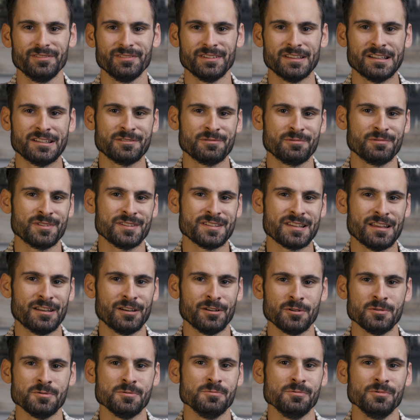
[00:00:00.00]
That's what's kind
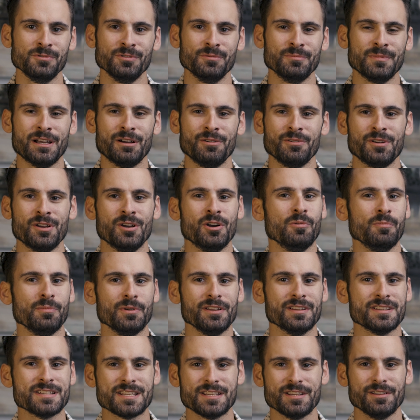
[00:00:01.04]
of cool about
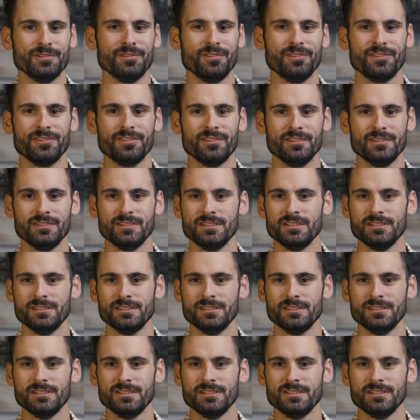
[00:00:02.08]
coping skills.